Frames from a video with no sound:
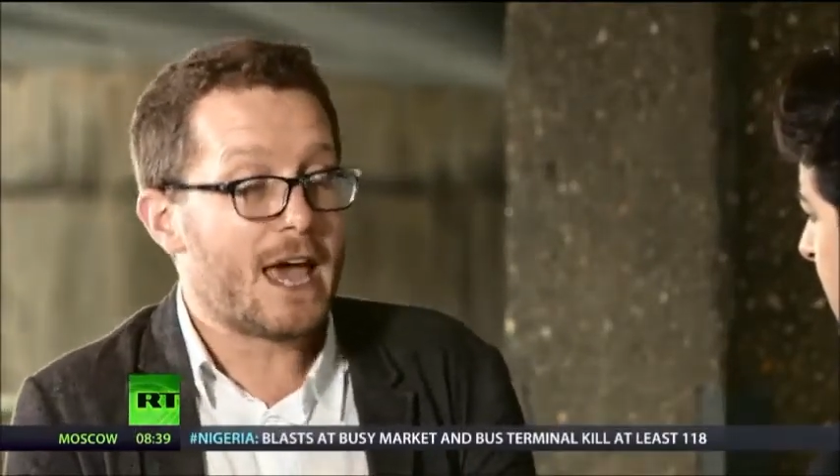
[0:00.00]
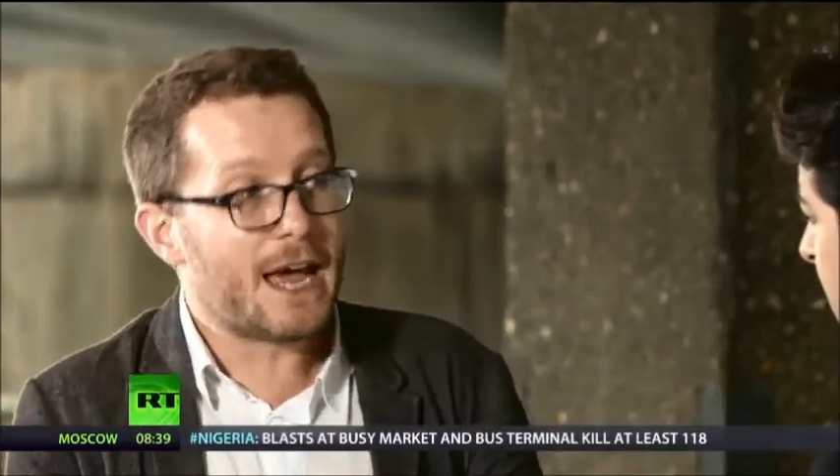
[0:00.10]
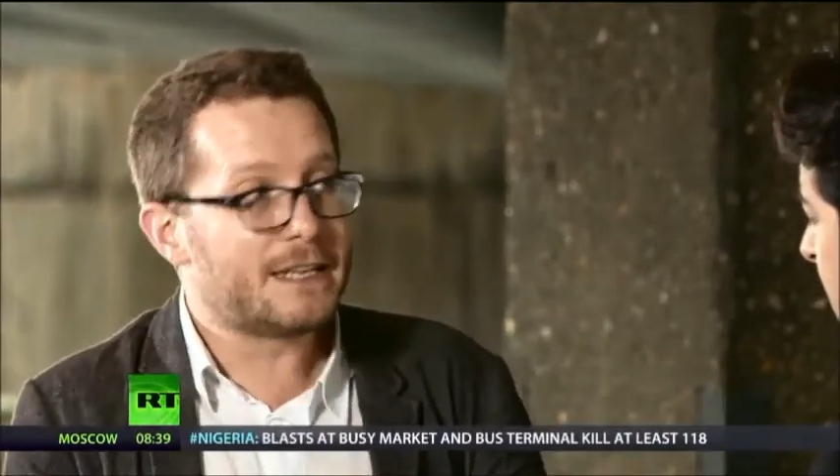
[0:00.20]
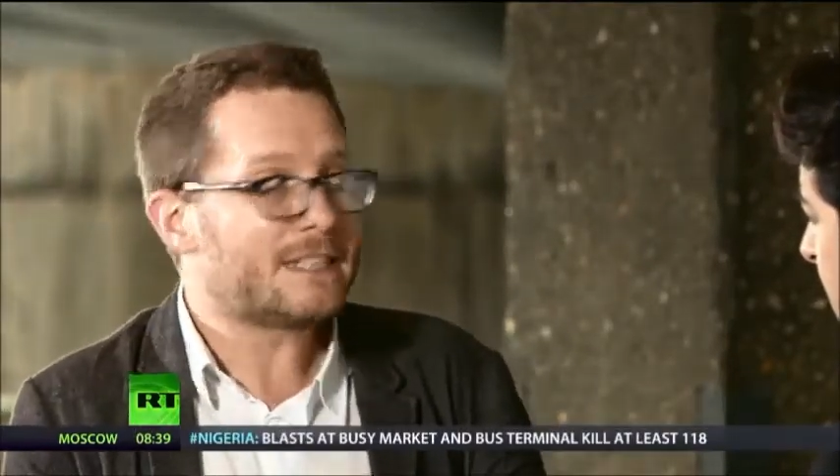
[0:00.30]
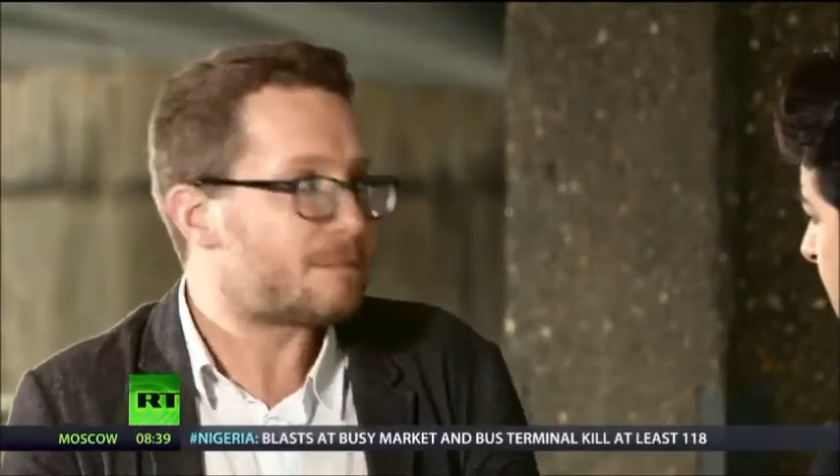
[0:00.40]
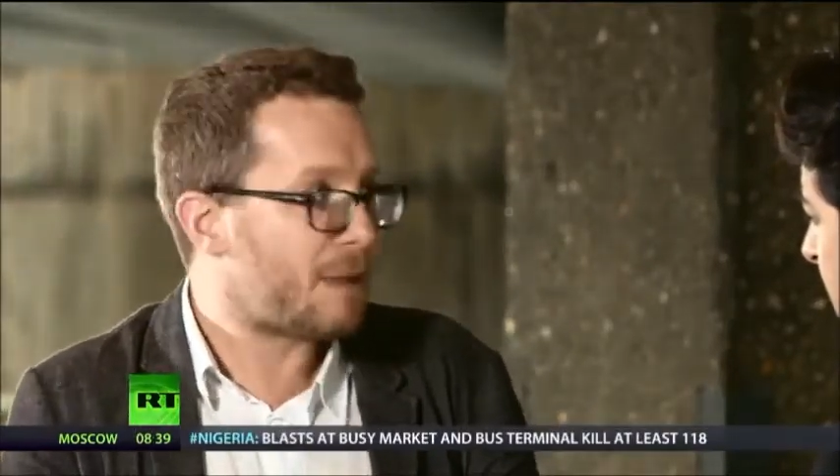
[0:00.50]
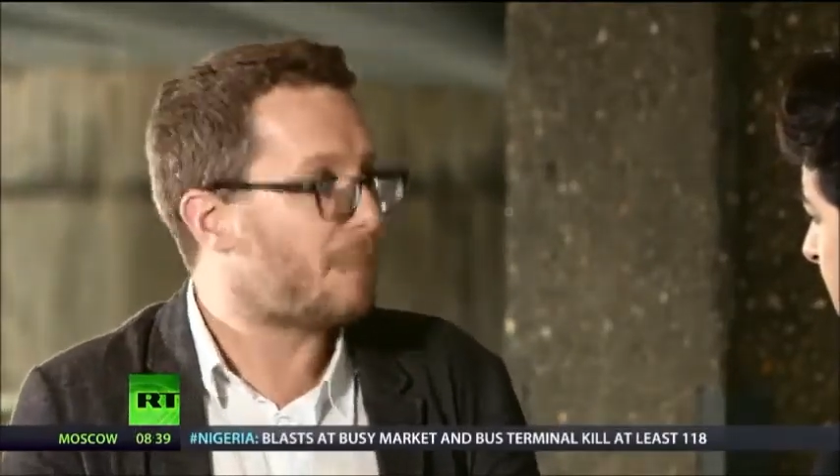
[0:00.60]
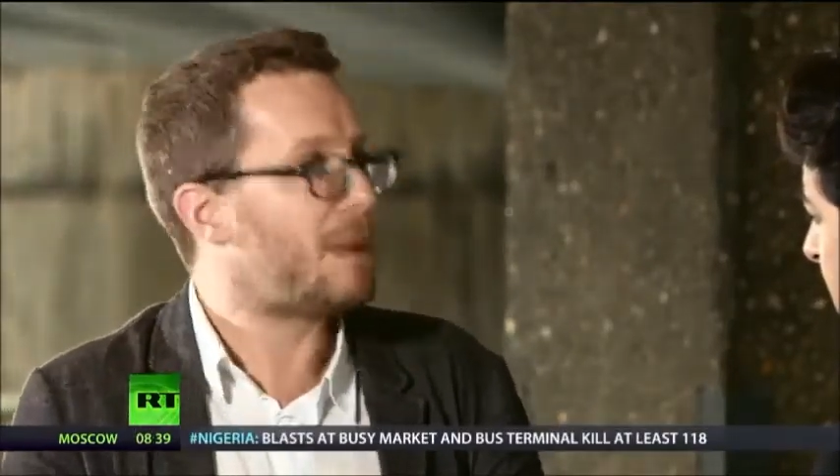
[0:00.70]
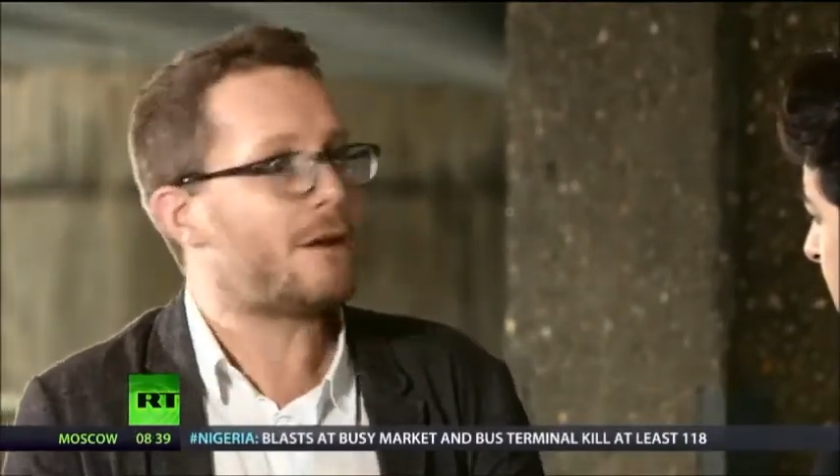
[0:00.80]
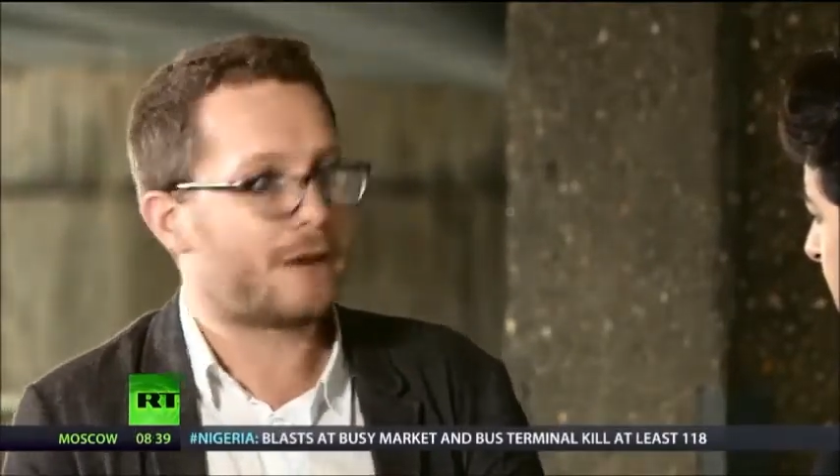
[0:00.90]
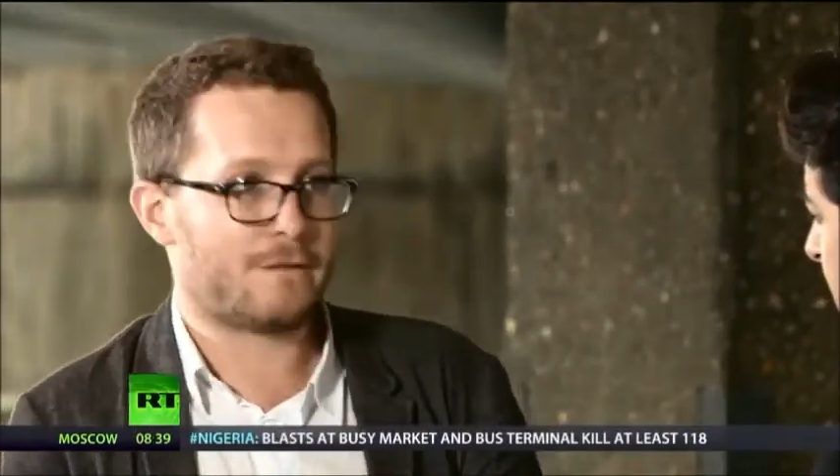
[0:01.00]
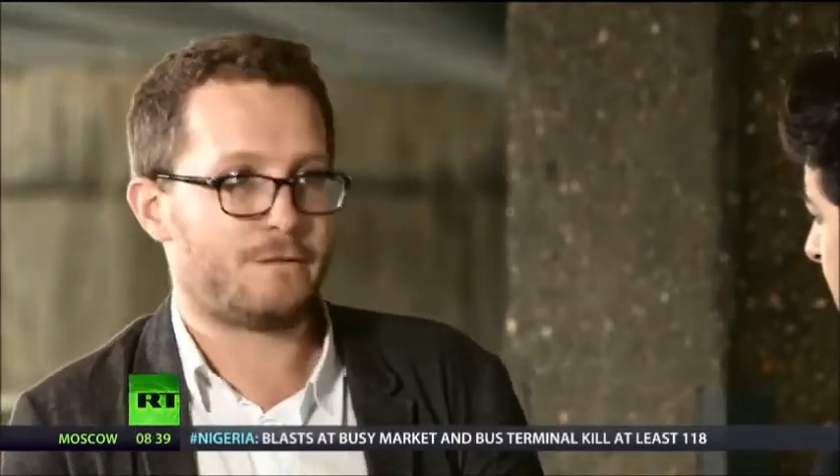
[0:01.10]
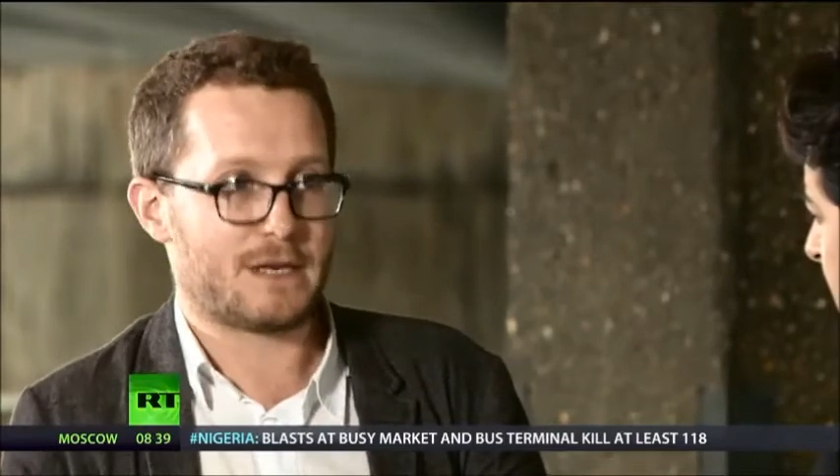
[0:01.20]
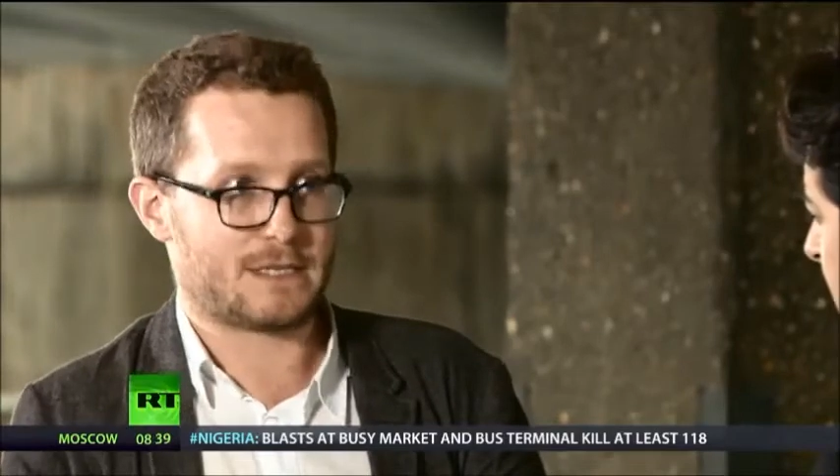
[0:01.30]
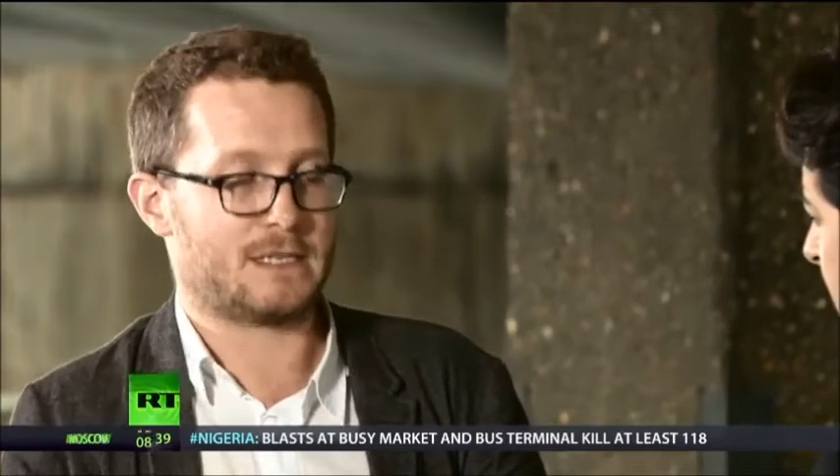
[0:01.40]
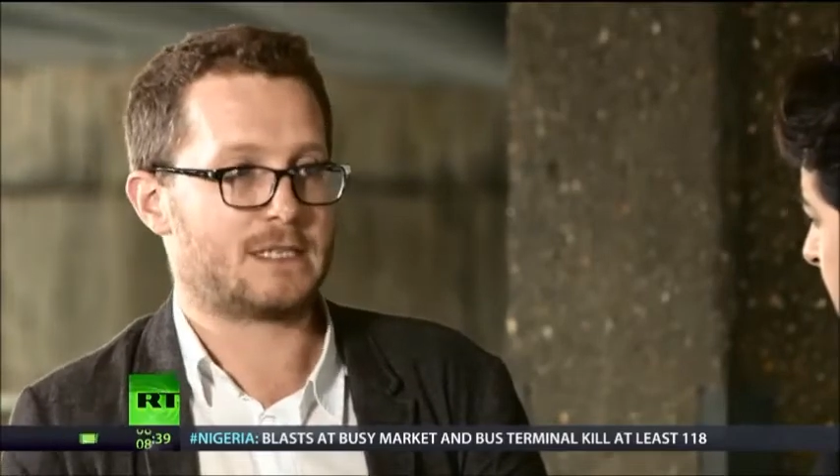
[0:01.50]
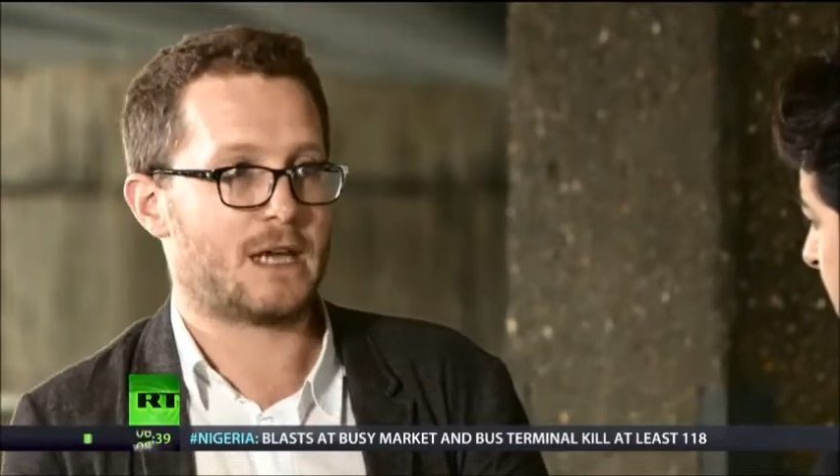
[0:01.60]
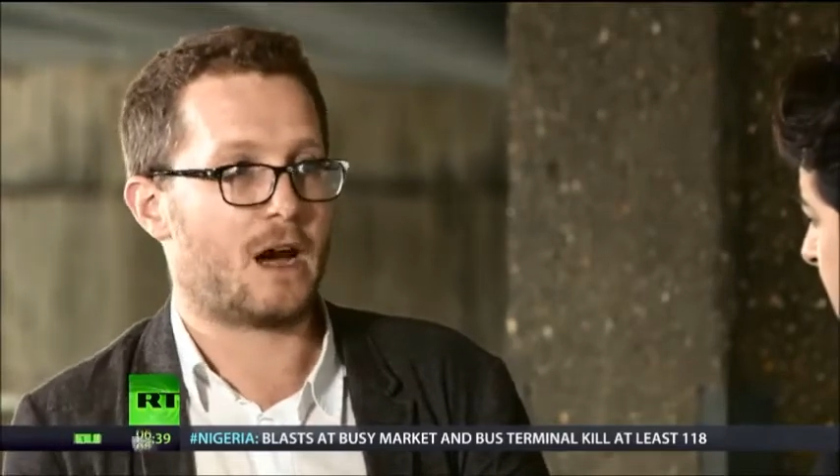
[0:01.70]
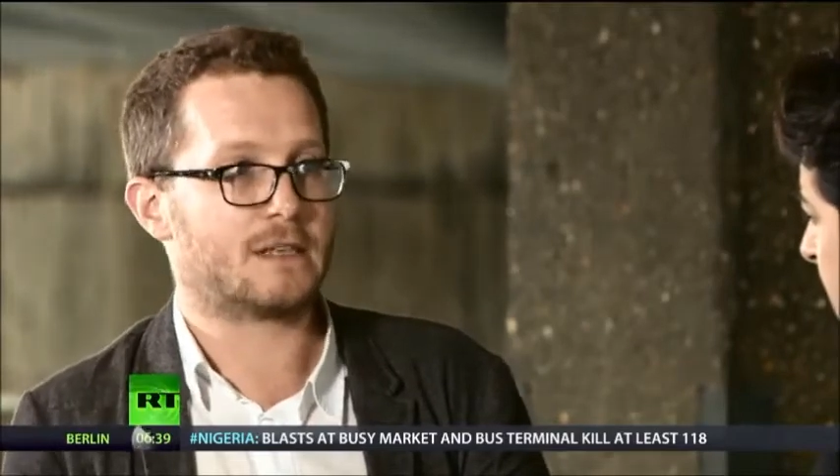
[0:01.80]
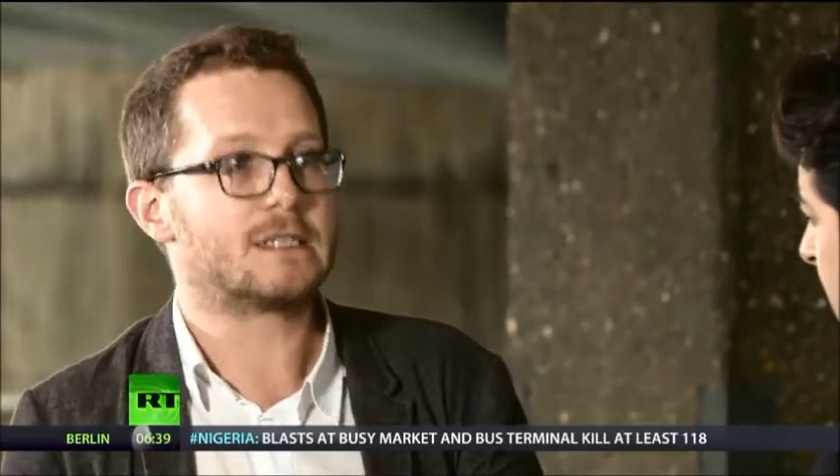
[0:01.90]
and it's appearing in fits and
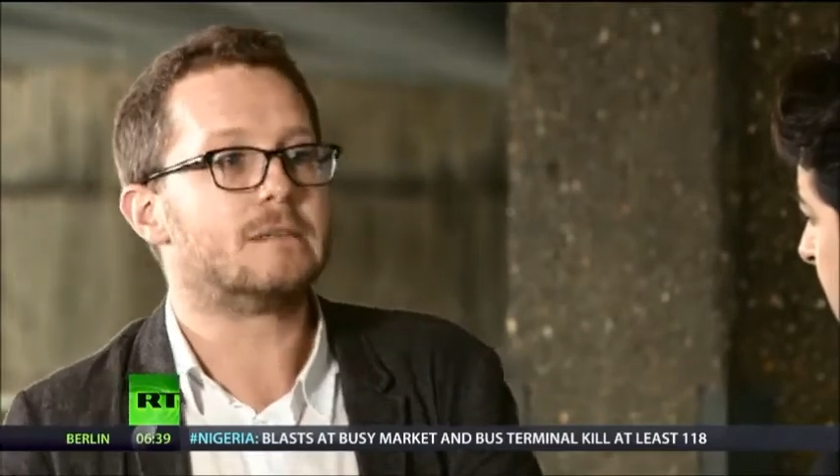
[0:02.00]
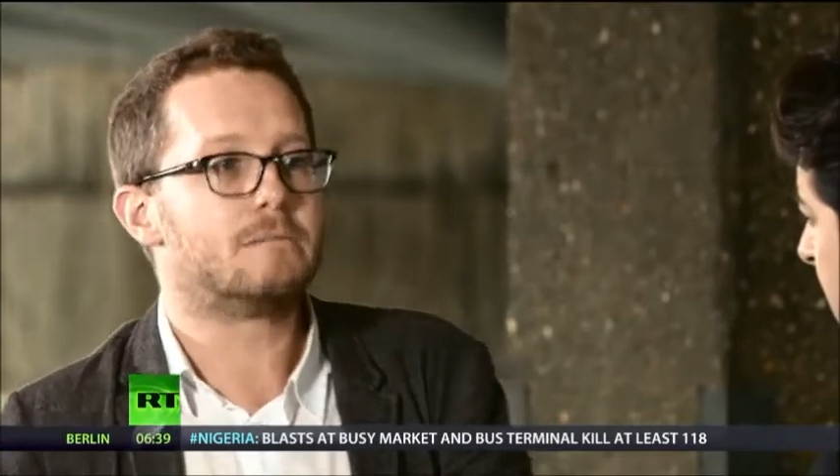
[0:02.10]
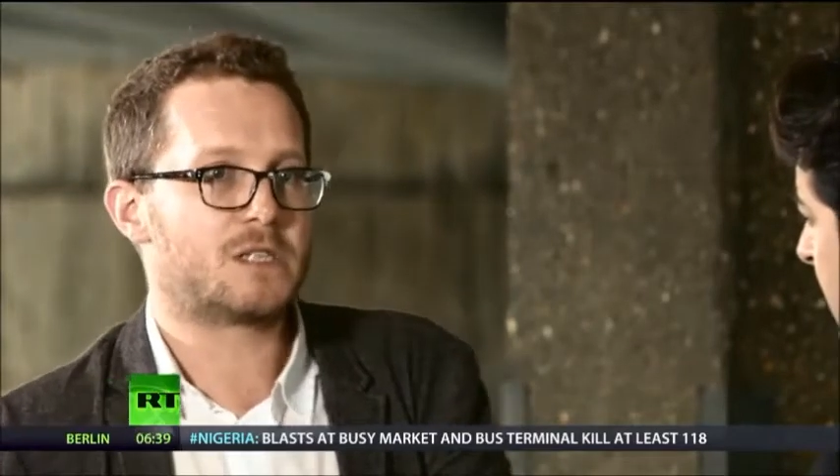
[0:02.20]
starts in